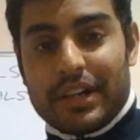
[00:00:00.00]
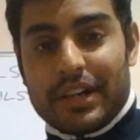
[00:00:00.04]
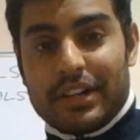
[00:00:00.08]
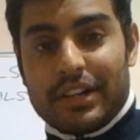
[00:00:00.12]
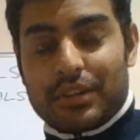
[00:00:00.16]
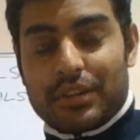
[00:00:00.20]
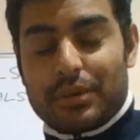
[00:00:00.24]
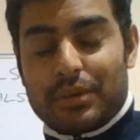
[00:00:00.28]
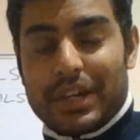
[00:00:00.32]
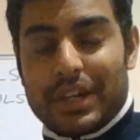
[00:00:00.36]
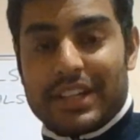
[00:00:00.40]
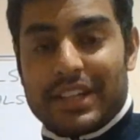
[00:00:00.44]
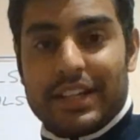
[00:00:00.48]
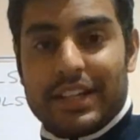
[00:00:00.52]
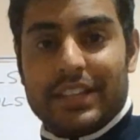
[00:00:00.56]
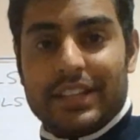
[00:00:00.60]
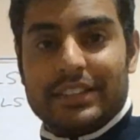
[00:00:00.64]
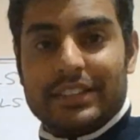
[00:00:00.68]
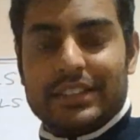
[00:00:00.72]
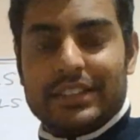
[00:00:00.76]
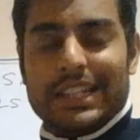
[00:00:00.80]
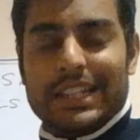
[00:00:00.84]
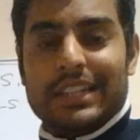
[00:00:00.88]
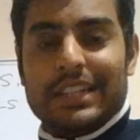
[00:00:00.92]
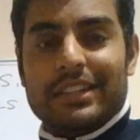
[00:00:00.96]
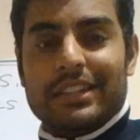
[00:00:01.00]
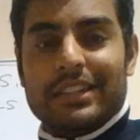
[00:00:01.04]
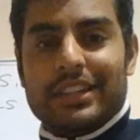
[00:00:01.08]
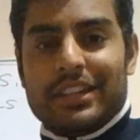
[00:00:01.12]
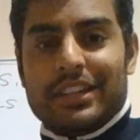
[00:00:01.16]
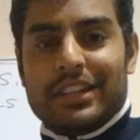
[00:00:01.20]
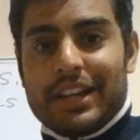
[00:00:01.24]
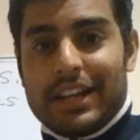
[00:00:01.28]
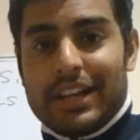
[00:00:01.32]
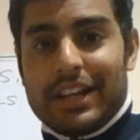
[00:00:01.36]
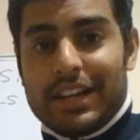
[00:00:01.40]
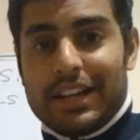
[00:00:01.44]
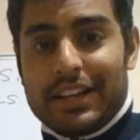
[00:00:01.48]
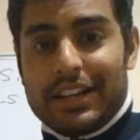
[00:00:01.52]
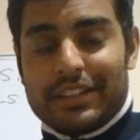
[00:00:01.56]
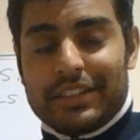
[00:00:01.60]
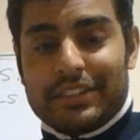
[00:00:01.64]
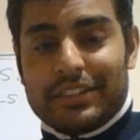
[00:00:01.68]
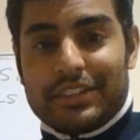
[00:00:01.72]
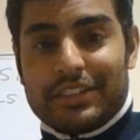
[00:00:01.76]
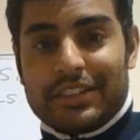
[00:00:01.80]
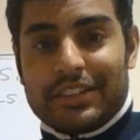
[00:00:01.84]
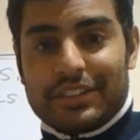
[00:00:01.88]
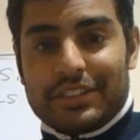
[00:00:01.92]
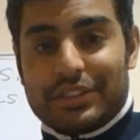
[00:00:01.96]
quite nicely, and
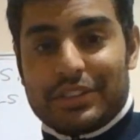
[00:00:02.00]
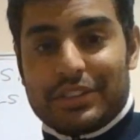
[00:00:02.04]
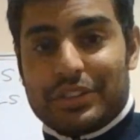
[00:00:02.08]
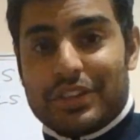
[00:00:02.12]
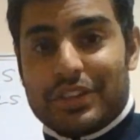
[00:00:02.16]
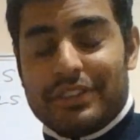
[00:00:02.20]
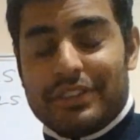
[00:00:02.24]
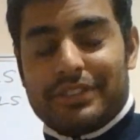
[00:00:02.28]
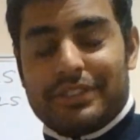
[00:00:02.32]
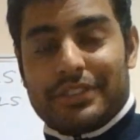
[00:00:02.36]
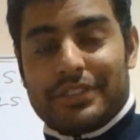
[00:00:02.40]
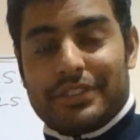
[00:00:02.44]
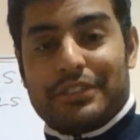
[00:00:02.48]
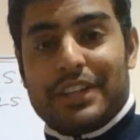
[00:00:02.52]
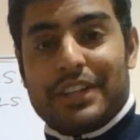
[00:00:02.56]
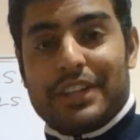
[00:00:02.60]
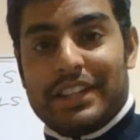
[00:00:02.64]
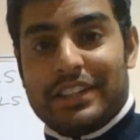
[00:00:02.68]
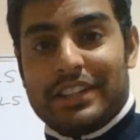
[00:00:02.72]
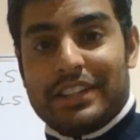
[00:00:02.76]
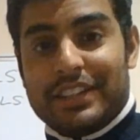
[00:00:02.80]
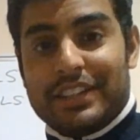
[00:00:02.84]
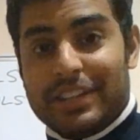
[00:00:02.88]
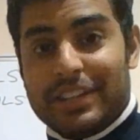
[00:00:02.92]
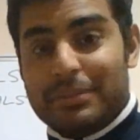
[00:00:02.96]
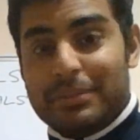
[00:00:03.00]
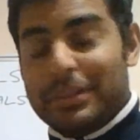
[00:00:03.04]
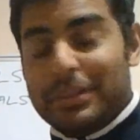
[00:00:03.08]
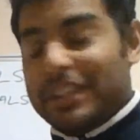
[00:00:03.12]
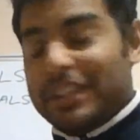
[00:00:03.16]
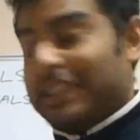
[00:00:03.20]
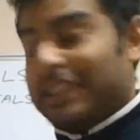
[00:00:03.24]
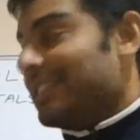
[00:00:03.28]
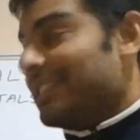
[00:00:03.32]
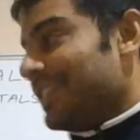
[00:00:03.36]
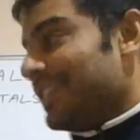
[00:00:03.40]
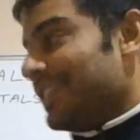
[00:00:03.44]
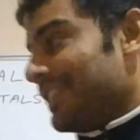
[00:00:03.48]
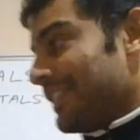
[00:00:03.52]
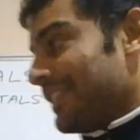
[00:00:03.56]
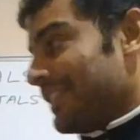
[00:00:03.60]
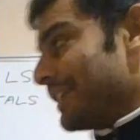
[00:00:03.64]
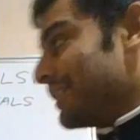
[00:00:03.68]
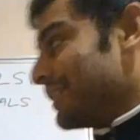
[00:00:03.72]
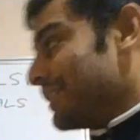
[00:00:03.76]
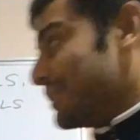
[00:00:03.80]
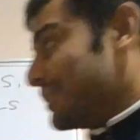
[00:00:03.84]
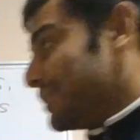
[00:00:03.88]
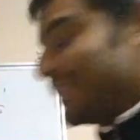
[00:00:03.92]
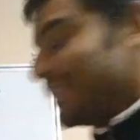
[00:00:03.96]
you don't even really need me, I
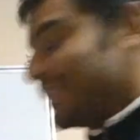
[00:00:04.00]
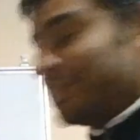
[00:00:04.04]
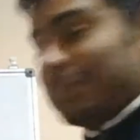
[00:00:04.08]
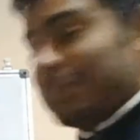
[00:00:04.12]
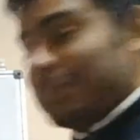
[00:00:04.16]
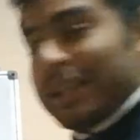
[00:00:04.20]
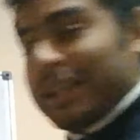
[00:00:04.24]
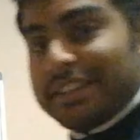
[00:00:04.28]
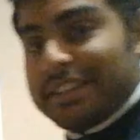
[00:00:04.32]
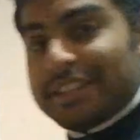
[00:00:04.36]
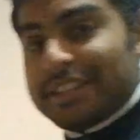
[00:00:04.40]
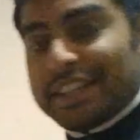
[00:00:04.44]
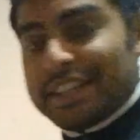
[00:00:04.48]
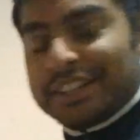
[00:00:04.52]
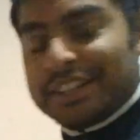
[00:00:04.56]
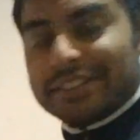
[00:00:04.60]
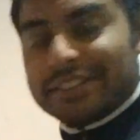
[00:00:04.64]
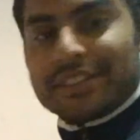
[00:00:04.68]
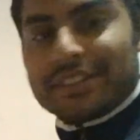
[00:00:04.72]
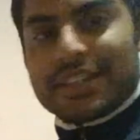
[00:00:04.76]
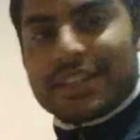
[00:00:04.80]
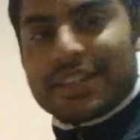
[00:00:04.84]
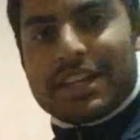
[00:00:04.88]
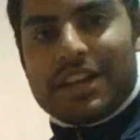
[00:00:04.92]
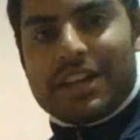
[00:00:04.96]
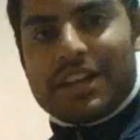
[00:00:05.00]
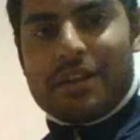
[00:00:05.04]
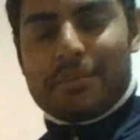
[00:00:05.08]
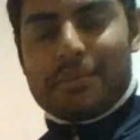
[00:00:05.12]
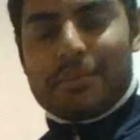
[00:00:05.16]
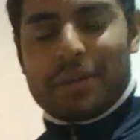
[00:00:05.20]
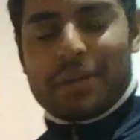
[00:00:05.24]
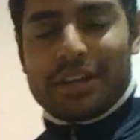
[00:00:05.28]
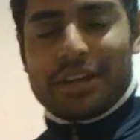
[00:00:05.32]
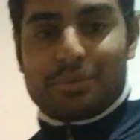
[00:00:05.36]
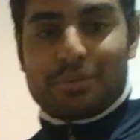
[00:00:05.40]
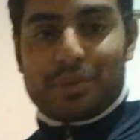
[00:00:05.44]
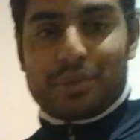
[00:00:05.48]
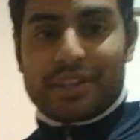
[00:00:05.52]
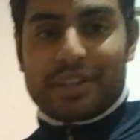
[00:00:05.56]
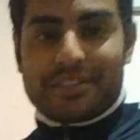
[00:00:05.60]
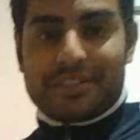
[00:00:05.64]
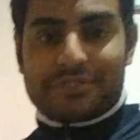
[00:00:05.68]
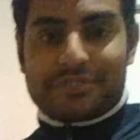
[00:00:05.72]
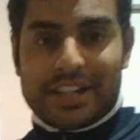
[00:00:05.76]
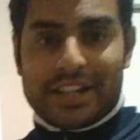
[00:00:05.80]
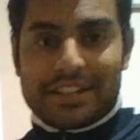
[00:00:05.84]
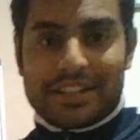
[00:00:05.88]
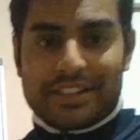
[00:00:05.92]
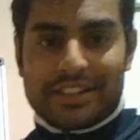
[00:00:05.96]
think, to explain things. But what I've
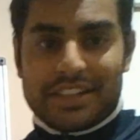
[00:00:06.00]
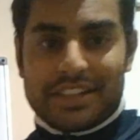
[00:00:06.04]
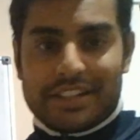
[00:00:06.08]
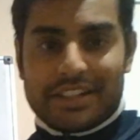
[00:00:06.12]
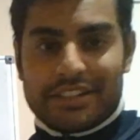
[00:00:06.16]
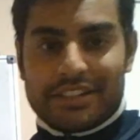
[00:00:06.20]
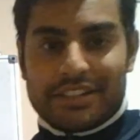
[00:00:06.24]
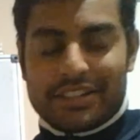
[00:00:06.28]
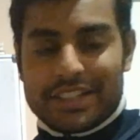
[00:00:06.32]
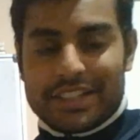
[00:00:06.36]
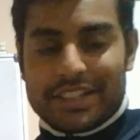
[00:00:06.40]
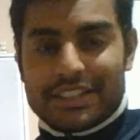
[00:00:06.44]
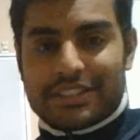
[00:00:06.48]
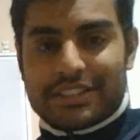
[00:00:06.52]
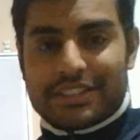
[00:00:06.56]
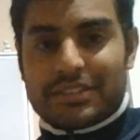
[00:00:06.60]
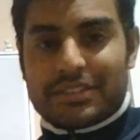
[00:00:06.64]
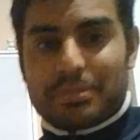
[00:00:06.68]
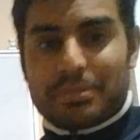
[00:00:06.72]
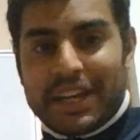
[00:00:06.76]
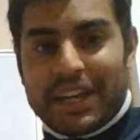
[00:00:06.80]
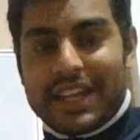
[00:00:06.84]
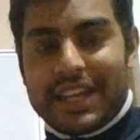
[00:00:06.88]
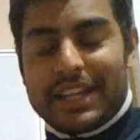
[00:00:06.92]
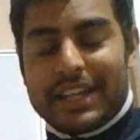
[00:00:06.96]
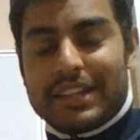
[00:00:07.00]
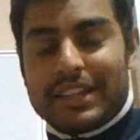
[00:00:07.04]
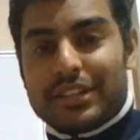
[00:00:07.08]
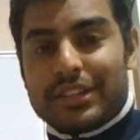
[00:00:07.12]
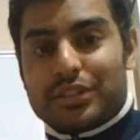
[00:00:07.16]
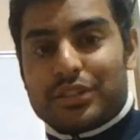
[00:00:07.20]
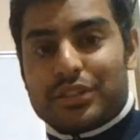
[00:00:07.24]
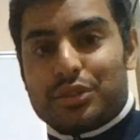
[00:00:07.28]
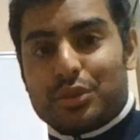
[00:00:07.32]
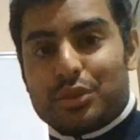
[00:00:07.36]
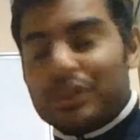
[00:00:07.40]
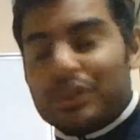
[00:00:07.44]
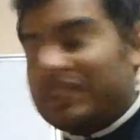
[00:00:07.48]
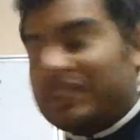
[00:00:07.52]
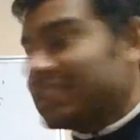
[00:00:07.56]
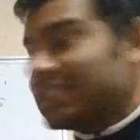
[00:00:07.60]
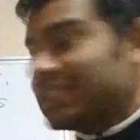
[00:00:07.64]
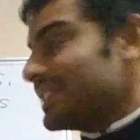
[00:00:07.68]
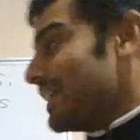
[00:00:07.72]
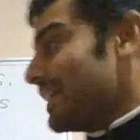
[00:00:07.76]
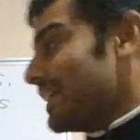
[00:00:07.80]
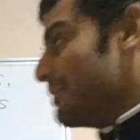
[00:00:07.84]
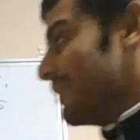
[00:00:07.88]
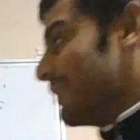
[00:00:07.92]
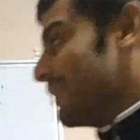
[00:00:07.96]
done here is made a short
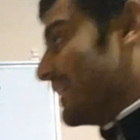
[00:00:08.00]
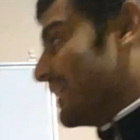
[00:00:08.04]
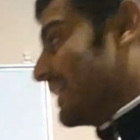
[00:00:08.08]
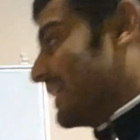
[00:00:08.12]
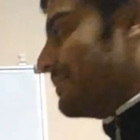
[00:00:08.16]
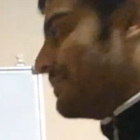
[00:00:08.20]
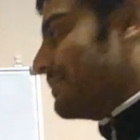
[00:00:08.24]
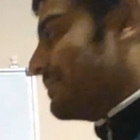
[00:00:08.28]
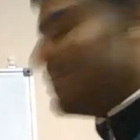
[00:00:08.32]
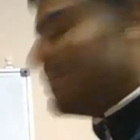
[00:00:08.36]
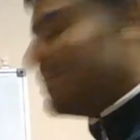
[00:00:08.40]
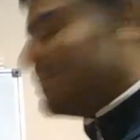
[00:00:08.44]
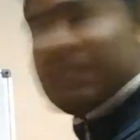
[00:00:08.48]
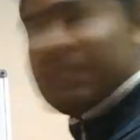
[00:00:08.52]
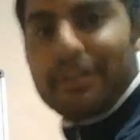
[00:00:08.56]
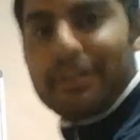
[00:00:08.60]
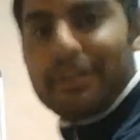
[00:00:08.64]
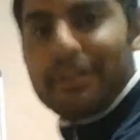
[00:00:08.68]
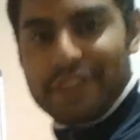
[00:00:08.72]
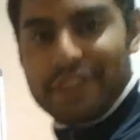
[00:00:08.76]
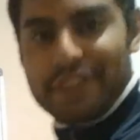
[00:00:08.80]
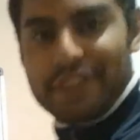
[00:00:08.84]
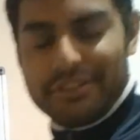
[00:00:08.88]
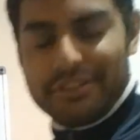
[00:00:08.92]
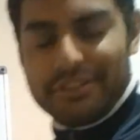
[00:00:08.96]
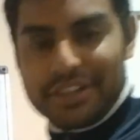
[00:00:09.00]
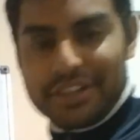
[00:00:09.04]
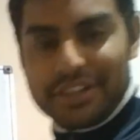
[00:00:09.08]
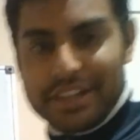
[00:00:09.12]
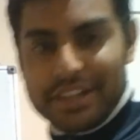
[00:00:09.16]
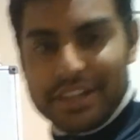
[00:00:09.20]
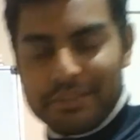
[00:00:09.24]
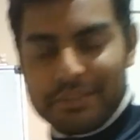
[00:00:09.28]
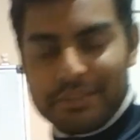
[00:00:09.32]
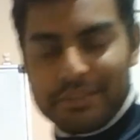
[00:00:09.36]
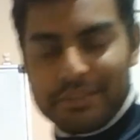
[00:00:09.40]
summary of everything.